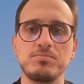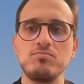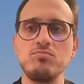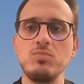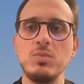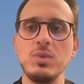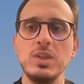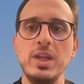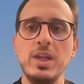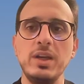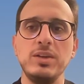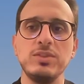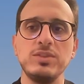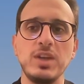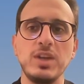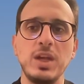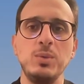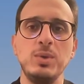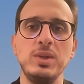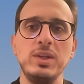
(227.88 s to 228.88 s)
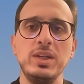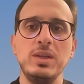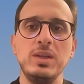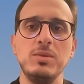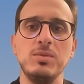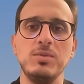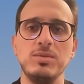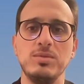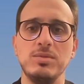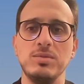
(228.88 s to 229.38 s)
Next, I will give
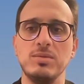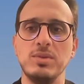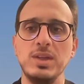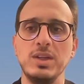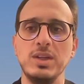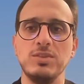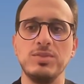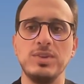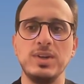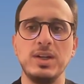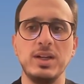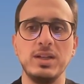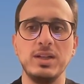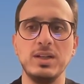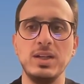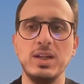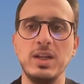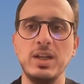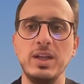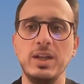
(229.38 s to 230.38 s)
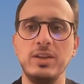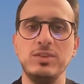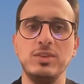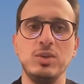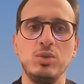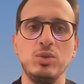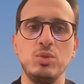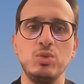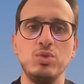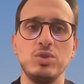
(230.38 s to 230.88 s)
this file
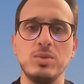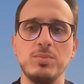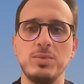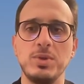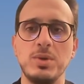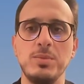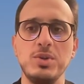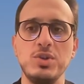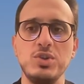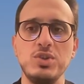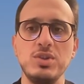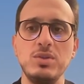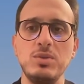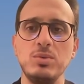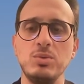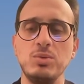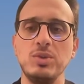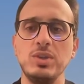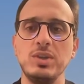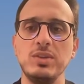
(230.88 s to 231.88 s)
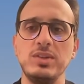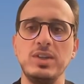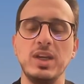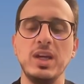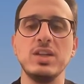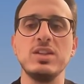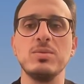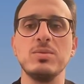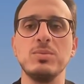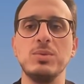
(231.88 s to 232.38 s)
execution permission using
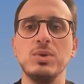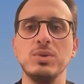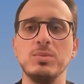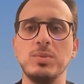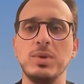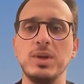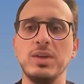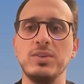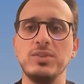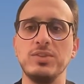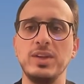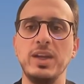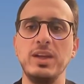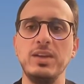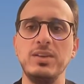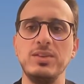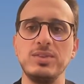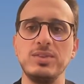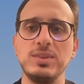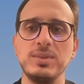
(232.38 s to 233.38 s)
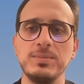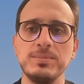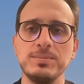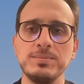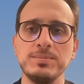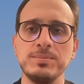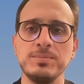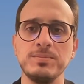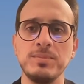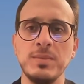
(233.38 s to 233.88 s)
chmod plus X,
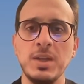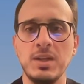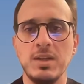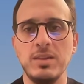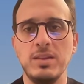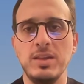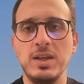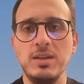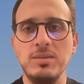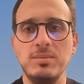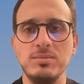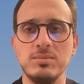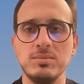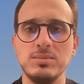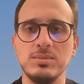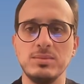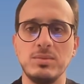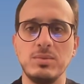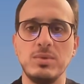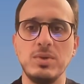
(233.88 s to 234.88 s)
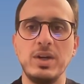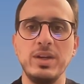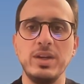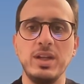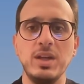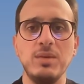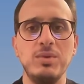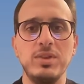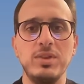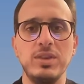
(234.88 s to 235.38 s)
then run
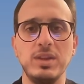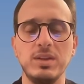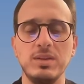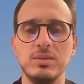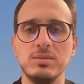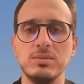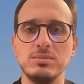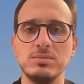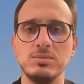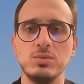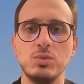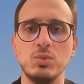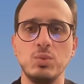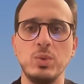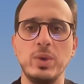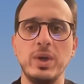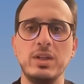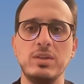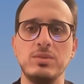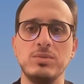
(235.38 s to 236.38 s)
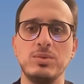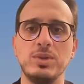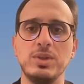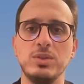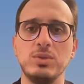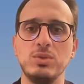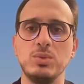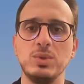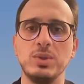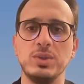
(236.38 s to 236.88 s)
everything, wait for it
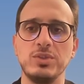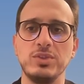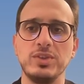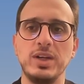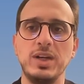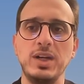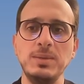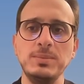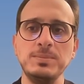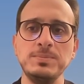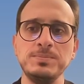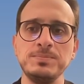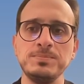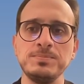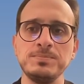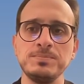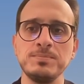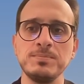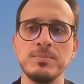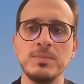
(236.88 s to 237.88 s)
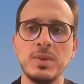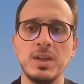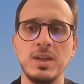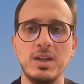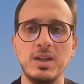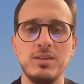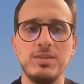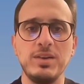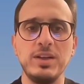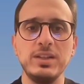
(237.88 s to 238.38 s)
to install, and
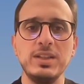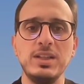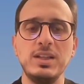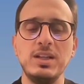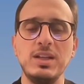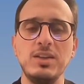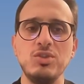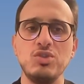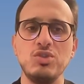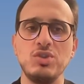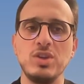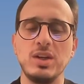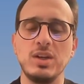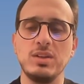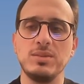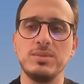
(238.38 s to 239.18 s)
finally let's check.